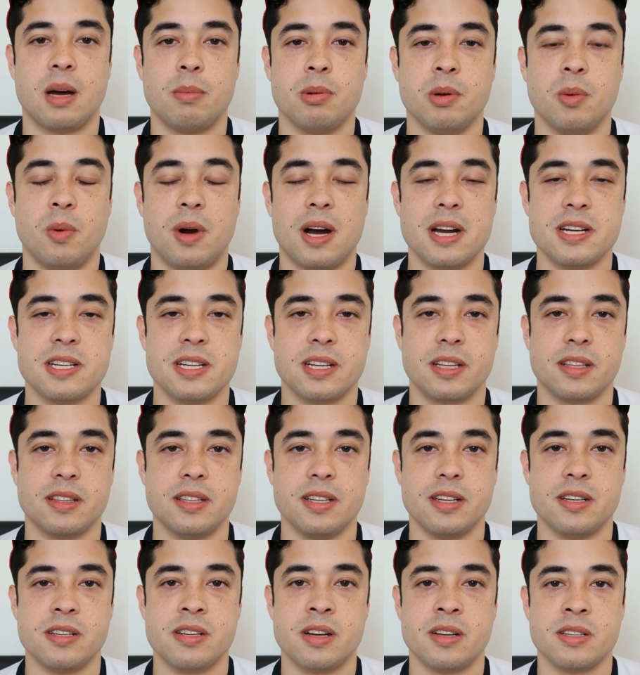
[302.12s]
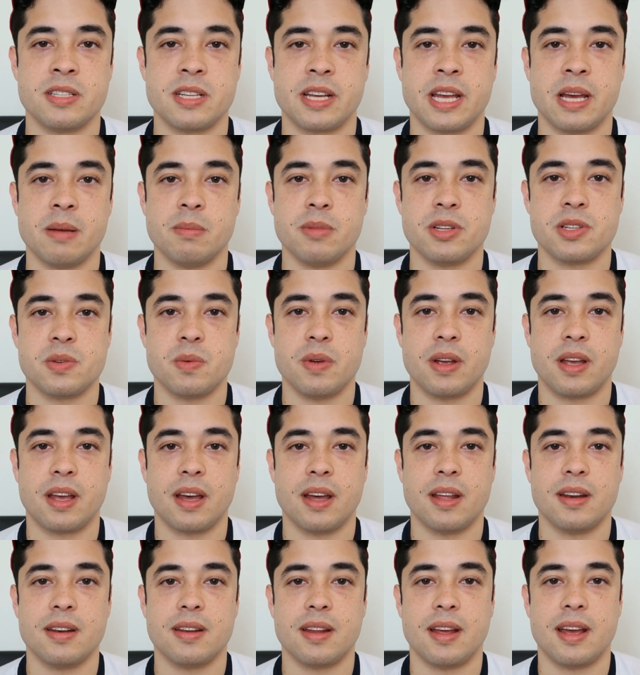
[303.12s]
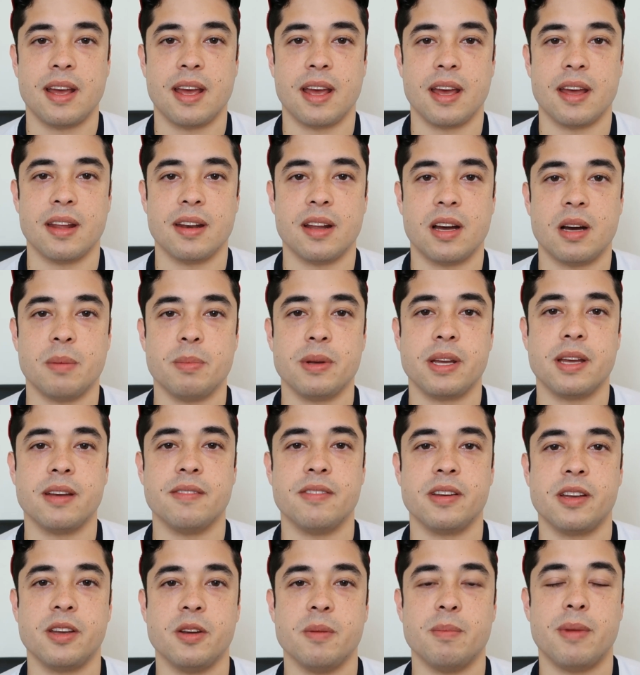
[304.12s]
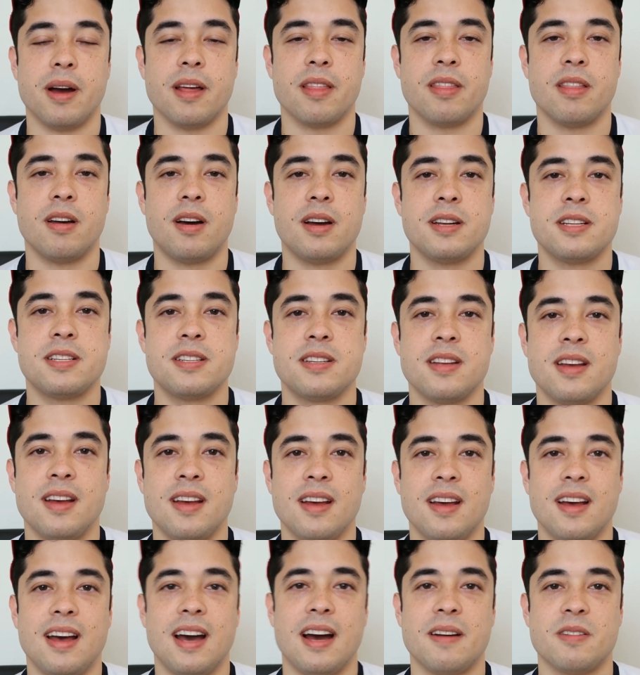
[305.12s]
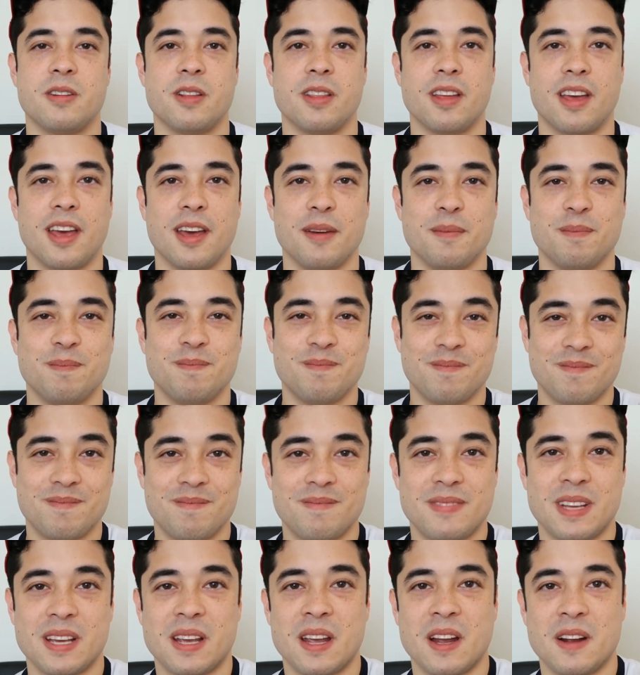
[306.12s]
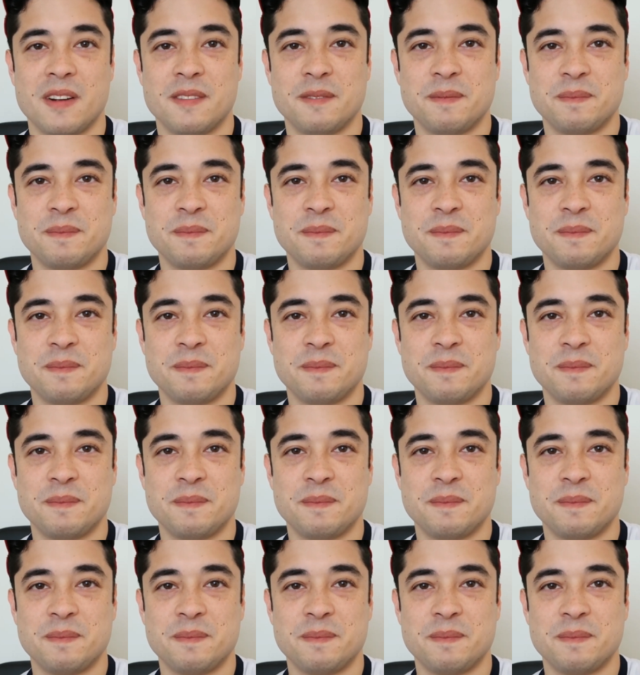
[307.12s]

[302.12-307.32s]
be watching the Chelsea game this weekend, and I'll be giving you my thoughts after the game. Take care.